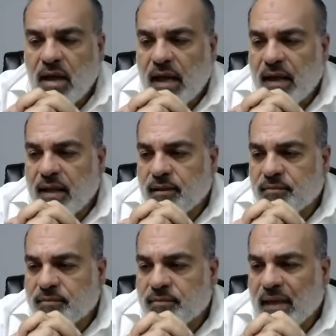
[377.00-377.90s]

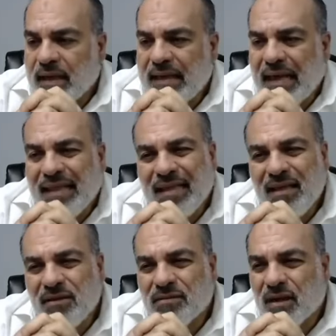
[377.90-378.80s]
I
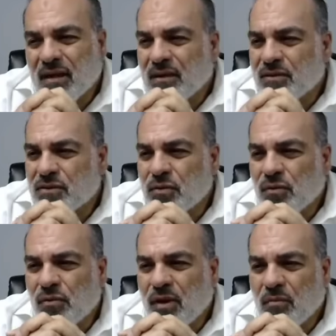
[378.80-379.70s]
think the
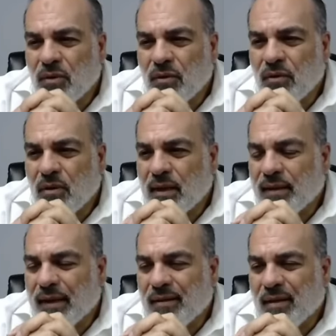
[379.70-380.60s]
total number,
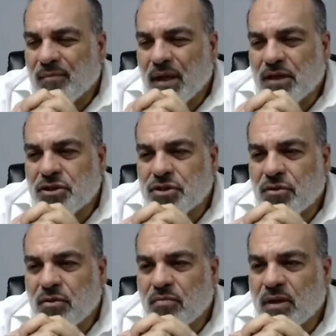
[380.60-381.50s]
I'm not
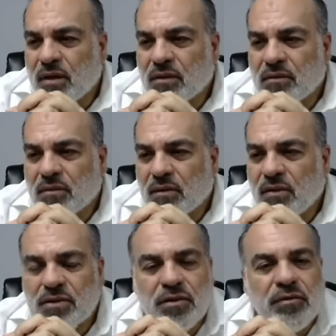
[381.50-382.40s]
sure, but
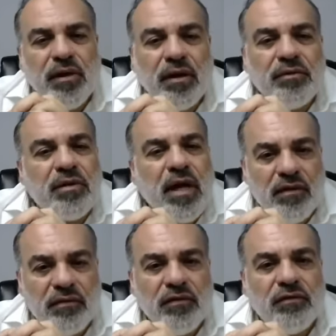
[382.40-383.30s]
close to 300
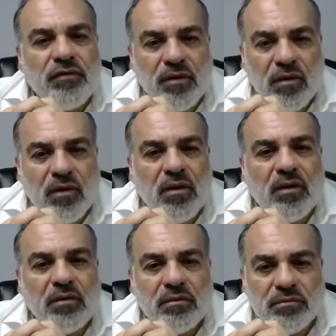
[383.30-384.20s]
cases in
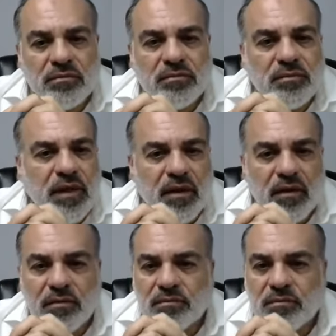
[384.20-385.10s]
all,
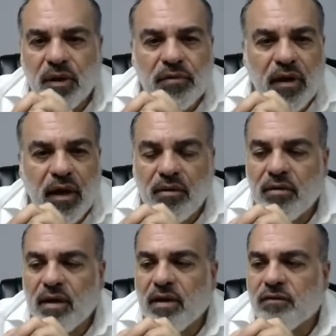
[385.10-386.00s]
both
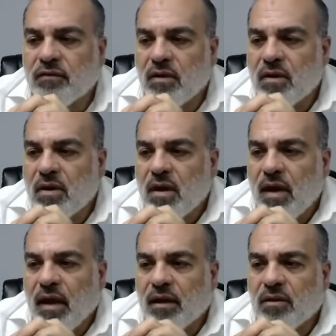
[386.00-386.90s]
areas.
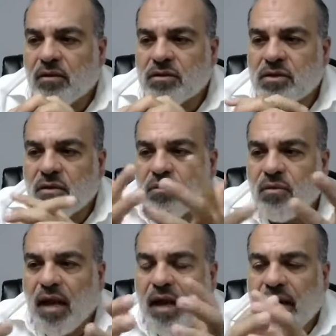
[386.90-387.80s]
And also
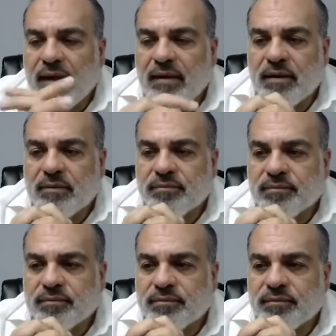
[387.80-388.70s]
I,
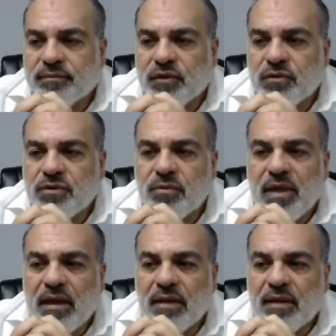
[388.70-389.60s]
due to
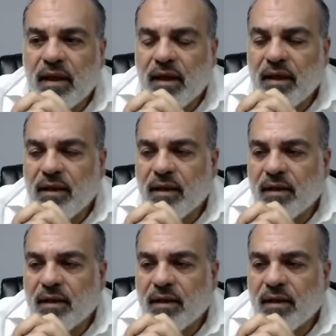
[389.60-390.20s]
being a,